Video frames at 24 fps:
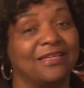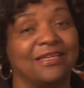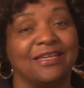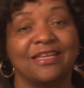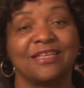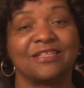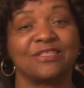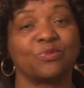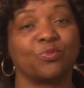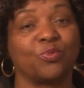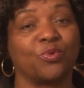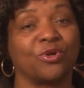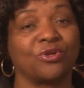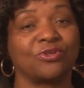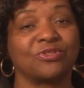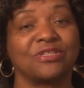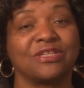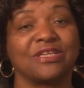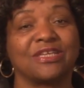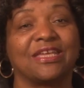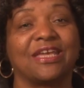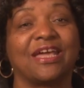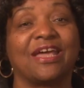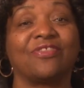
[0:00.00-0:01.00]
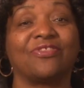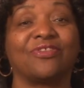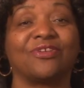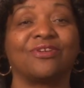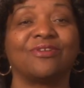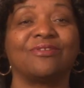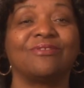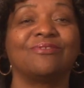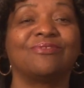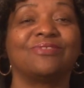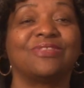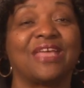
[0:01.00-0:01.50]
Let's work
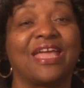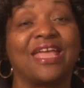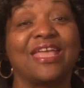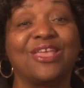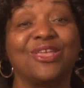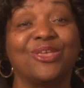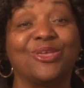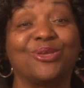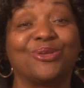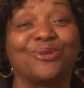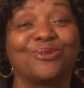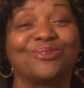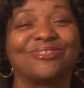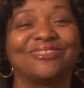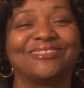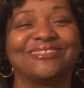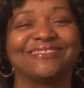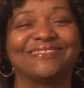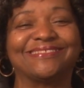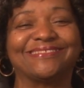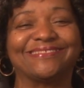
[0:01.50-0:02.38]
together. Thank you.